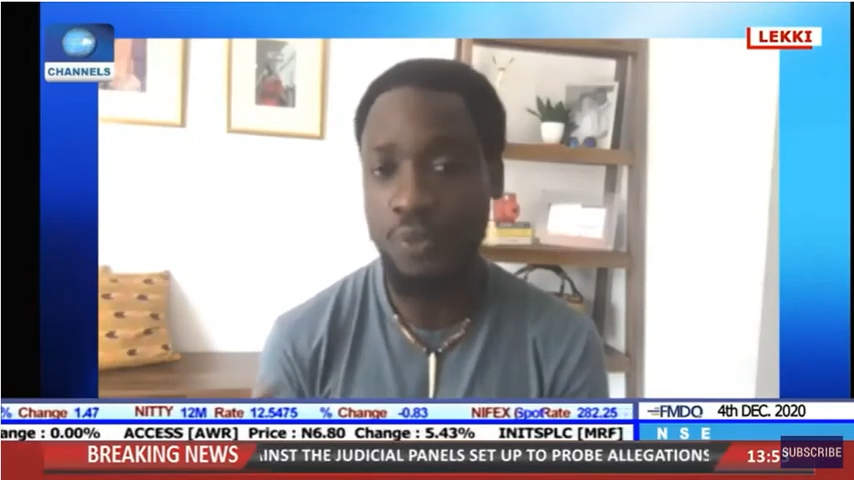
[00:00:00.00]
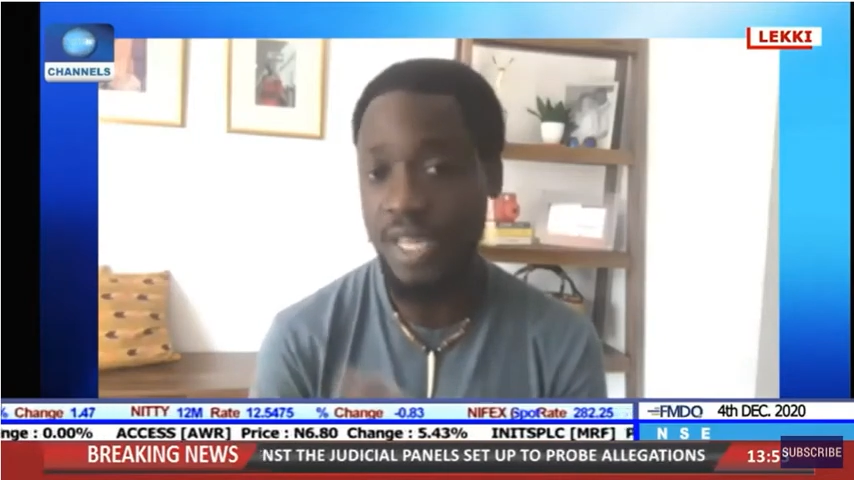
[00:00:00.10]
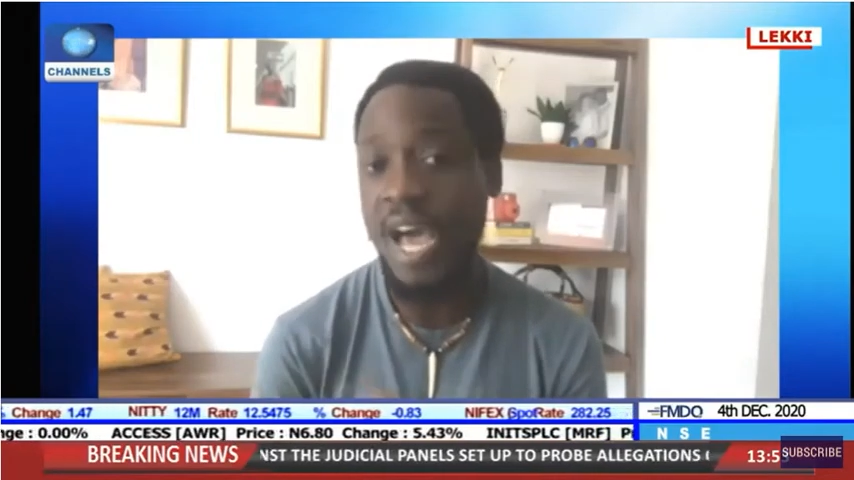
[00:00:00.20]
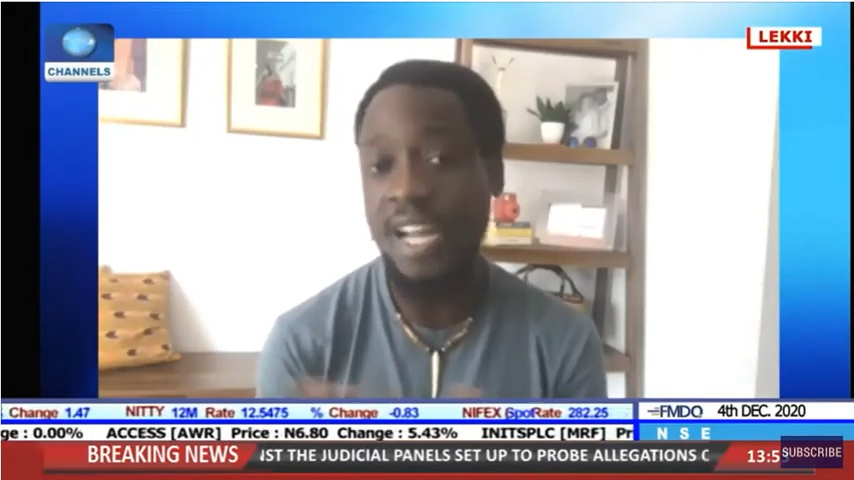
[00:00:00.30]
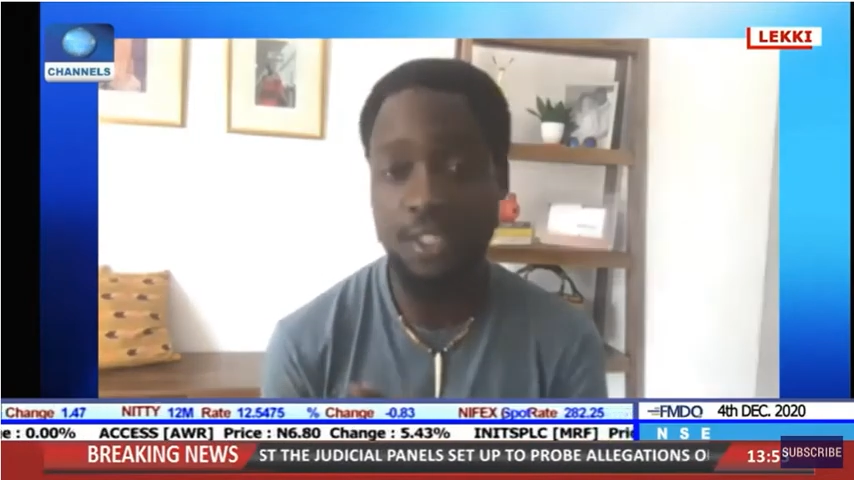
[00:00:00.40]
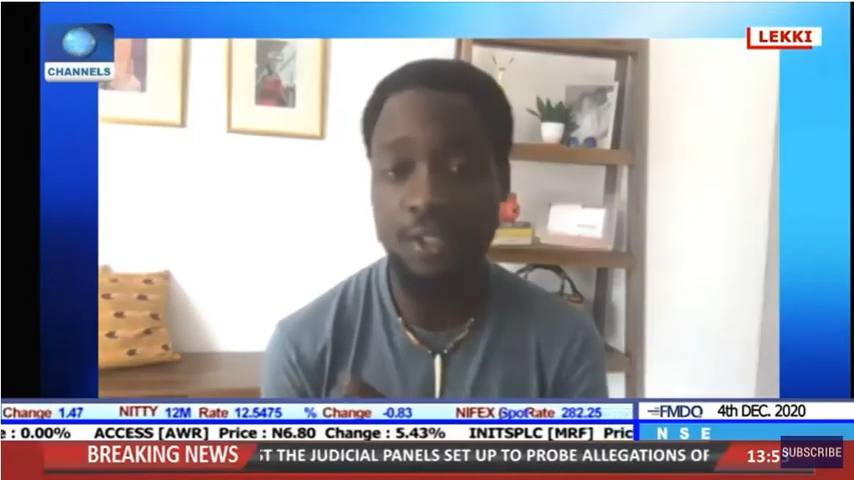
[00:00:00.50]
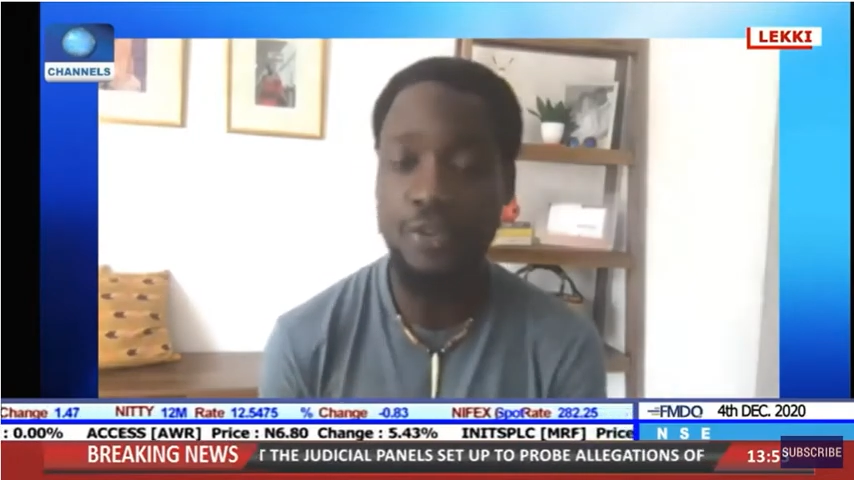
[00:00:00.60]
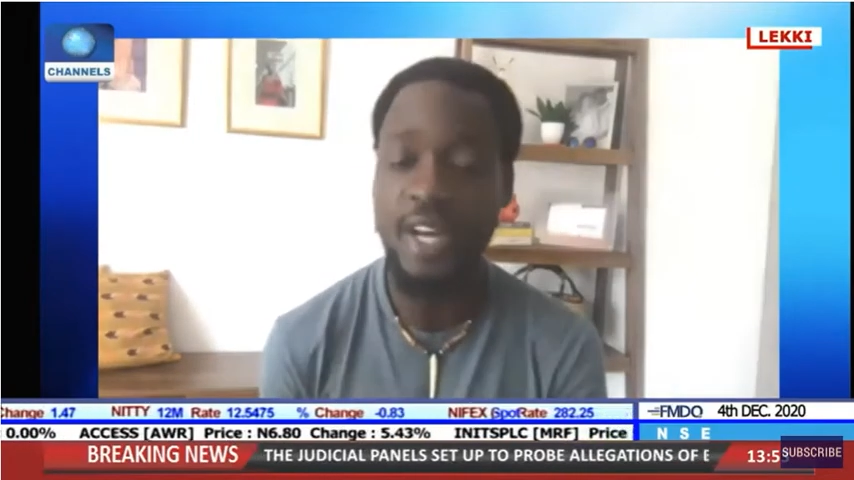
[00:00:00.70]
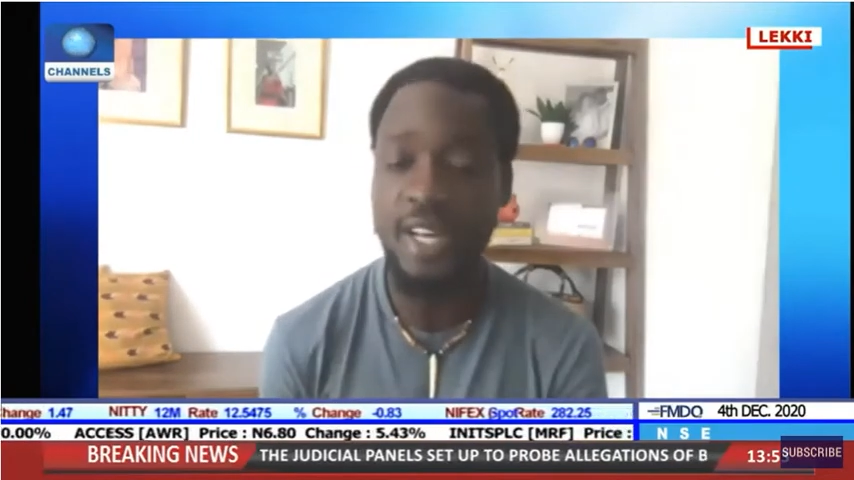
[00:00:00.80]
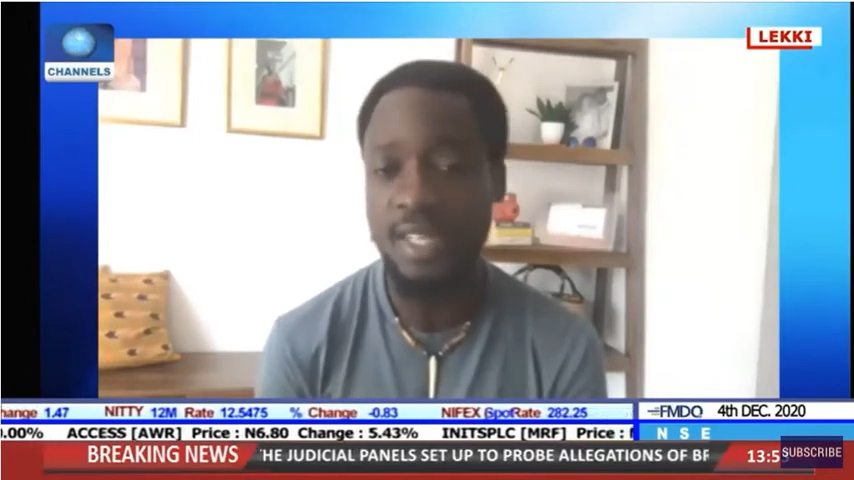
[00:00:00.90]
else, we had
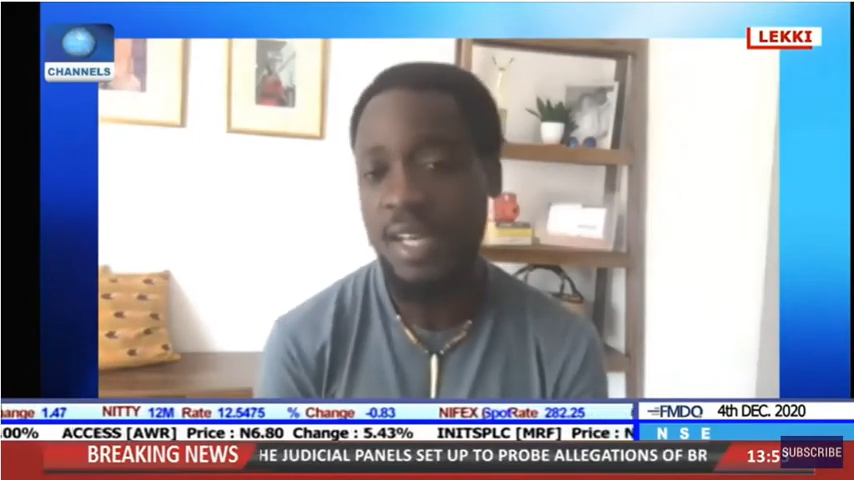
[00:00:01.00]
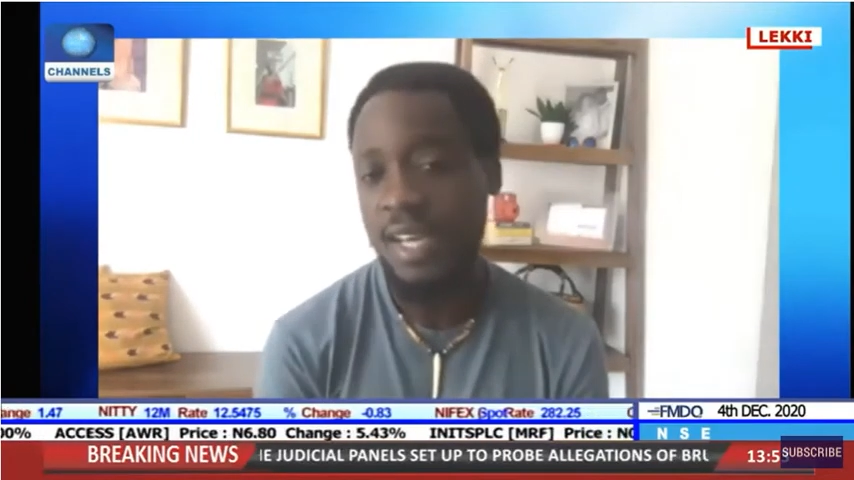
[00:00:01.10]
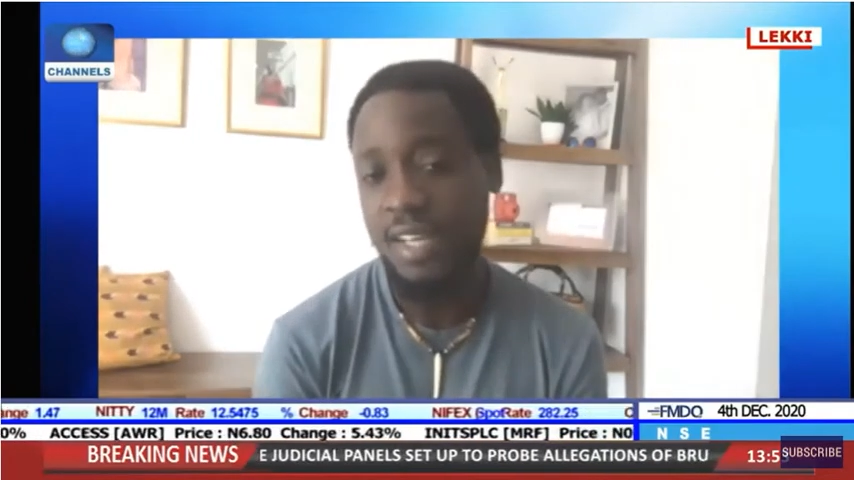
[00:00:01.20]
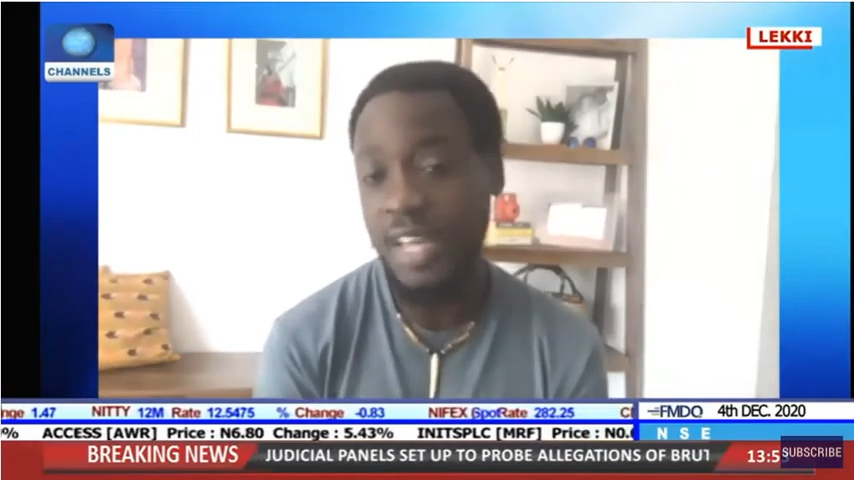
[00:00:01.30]
to do that.